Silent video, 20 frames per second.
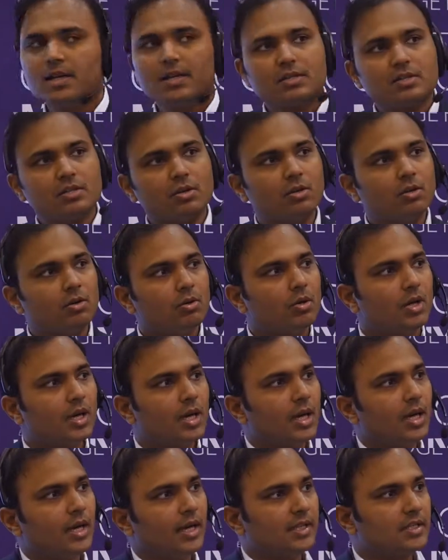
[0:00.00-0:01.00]
So
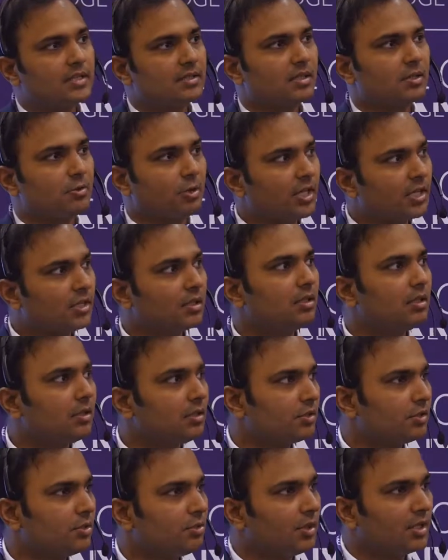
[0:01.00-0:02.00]
it's
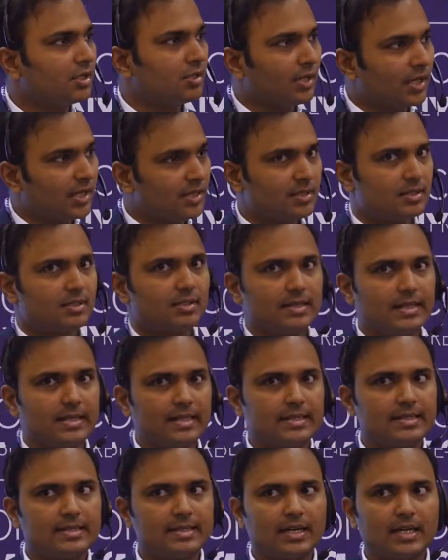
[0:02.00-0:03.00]
critical to address
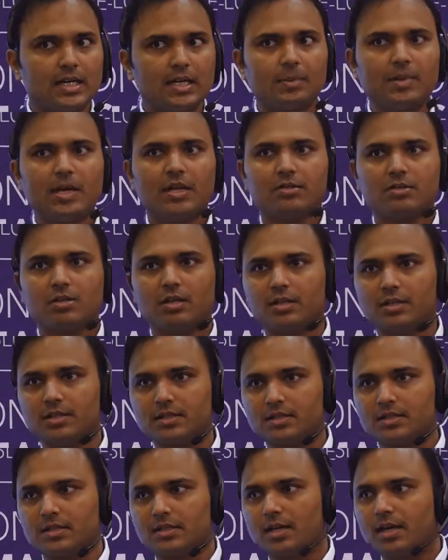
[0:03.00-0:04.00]
these
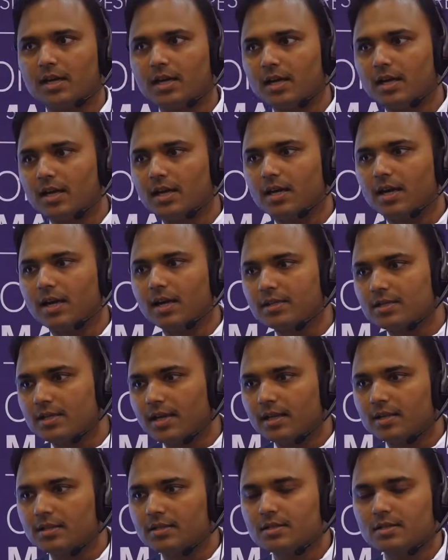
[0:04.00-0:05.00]
biosolids
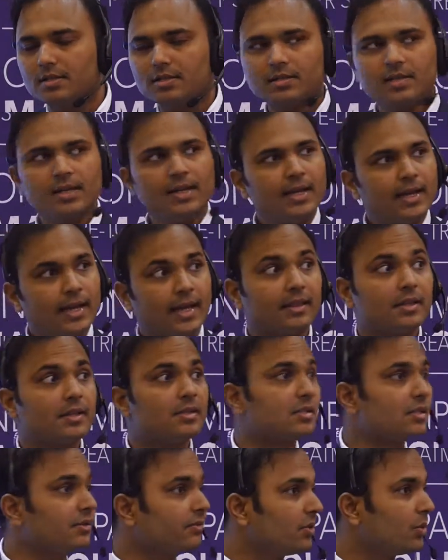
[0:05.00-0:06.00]
challenges, and
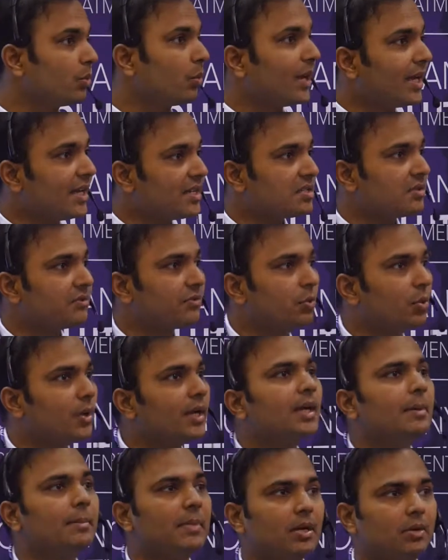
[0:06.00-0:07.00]
there's different ways of
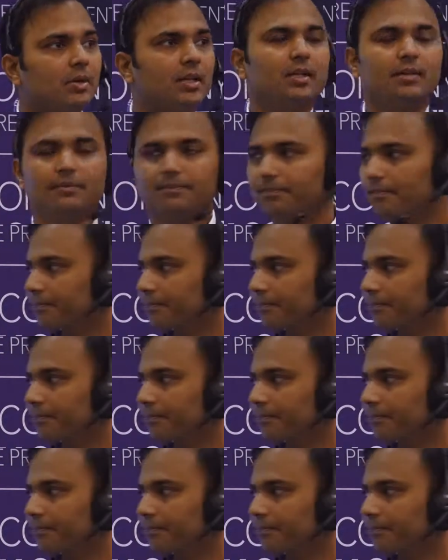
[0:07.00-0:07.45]
going about it.